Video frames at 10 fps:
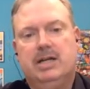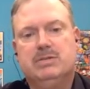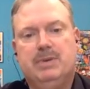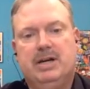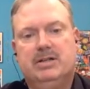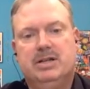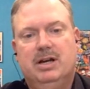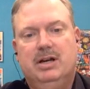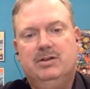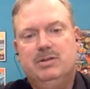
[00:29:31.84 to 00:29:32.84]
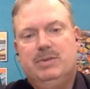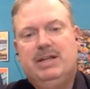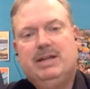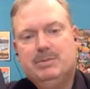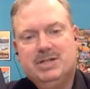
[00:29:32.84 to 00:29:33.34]
aspect to
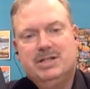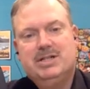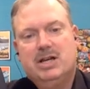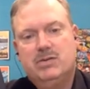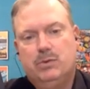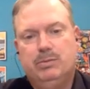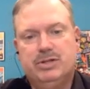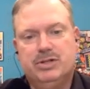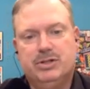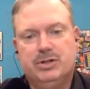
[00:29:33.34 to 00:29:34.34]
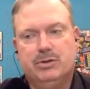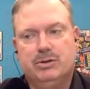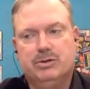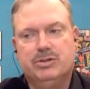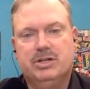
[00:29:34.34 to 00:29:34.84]
make them successful business
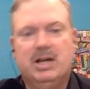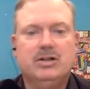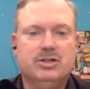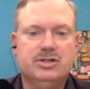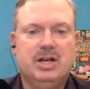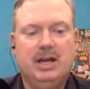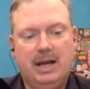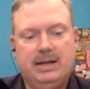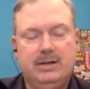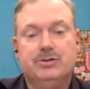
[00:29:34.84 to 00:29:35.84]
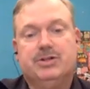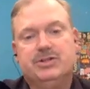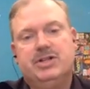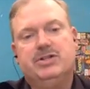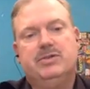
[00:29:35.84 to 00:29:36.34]
owners and not just say, "Hey, here's the
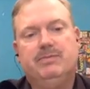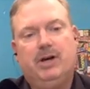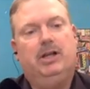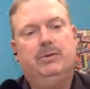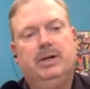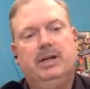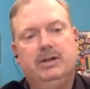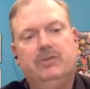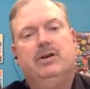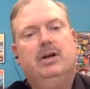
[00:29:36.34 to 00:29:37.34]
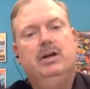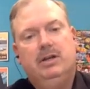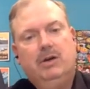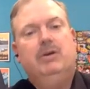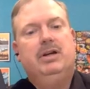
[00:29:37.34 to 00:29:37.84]
system, follow it." It's
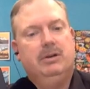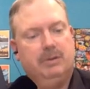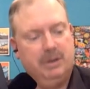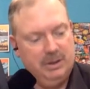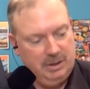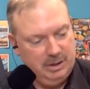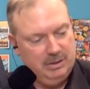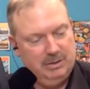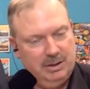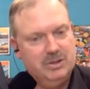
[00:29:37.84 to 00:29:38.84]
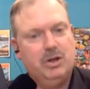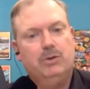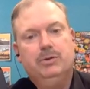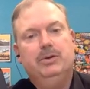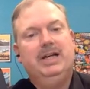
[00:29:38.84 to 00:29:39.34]
yeah, now here, yeah. let's go
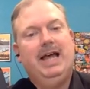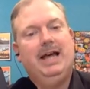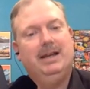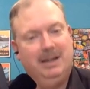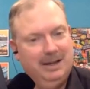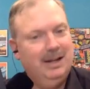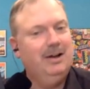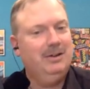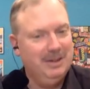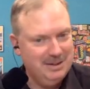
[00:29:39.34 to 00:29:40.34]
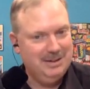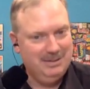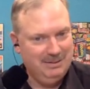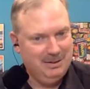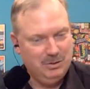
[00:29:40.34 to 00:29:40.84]
through it again. You know,
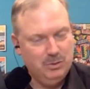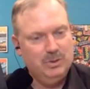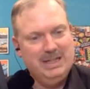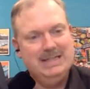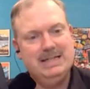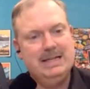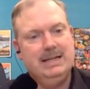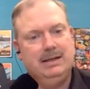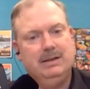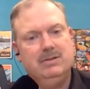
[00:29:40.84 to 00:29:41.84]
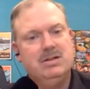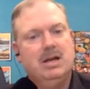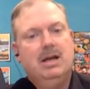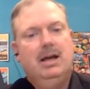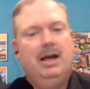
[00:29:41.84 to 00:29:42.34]
do these things,
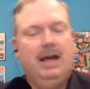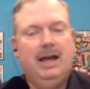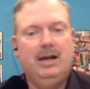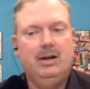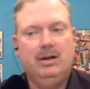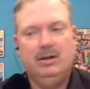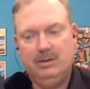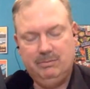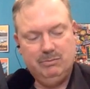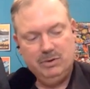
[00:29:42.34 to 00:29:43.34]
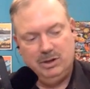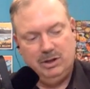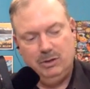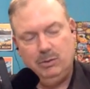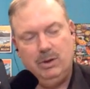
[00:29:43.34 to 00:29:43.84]
and
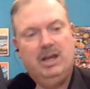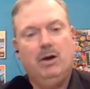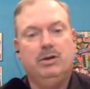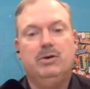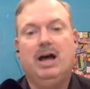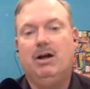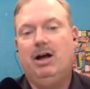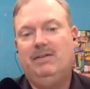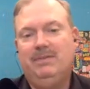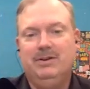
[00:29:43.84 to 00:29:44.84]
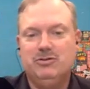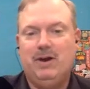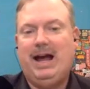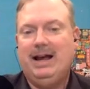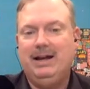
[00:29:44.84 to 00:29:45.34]
you you know you got off
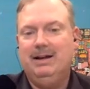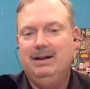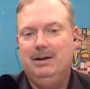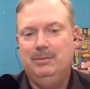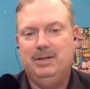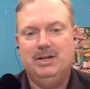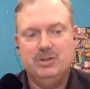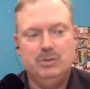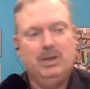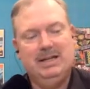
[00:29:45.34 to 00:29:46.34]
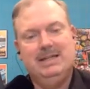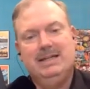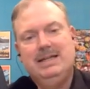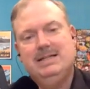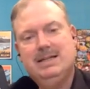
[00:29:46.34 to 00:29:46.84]
track because you went and
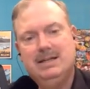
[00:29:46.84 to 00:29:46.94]
did these